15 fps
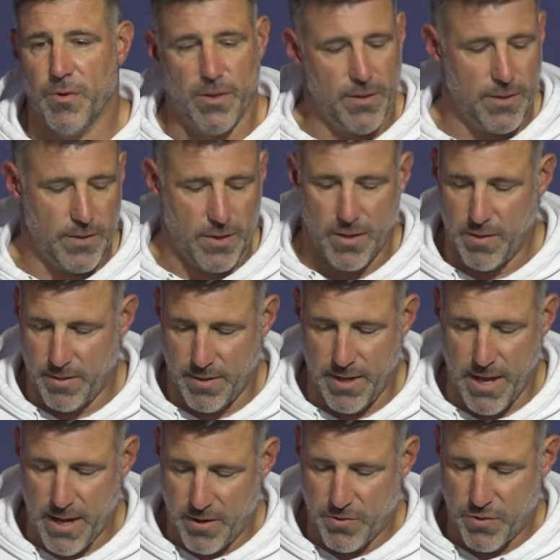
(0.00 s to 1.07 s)
I think the, the
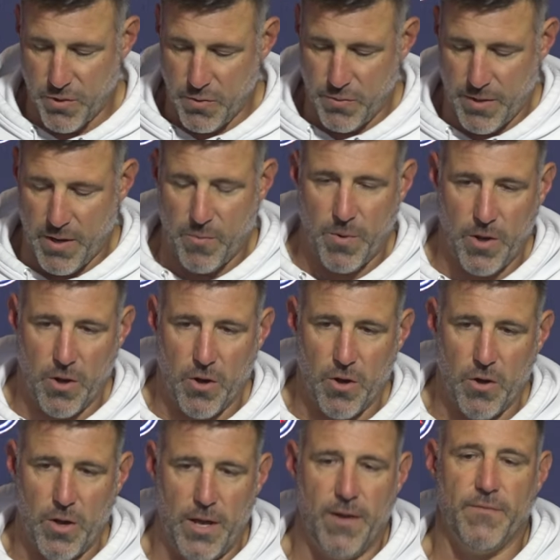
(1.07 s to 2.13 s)
attitude that we
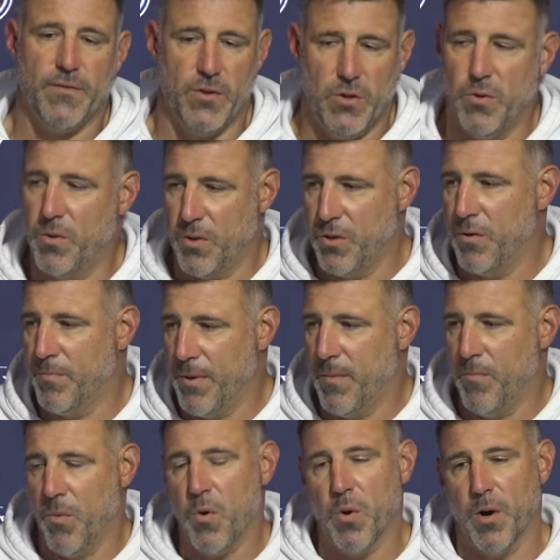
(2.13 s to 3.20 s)
all have to do a little bit
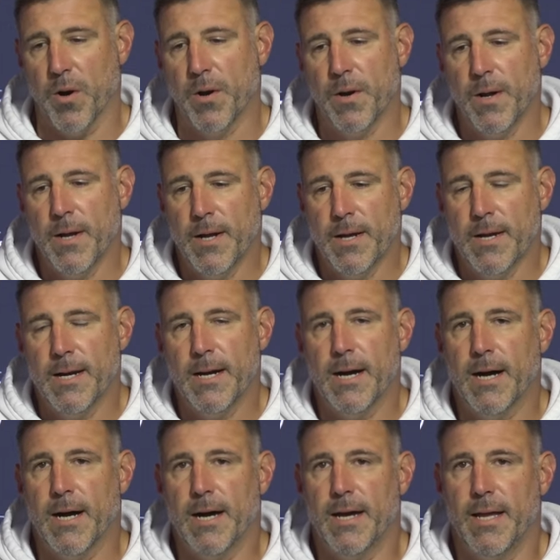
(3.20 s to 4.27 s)
more,
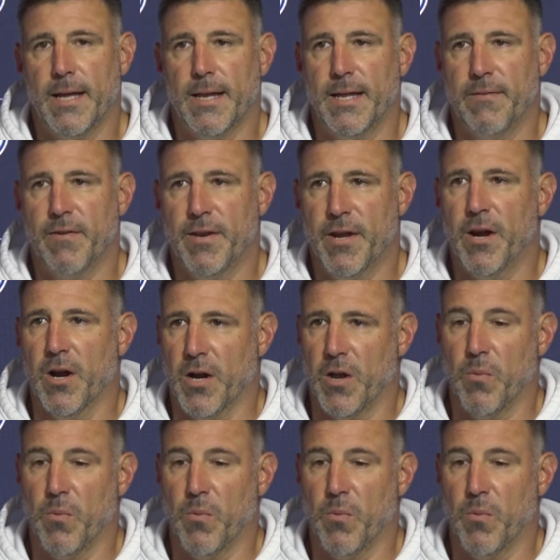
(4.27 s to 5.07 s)
uh, and even Derek.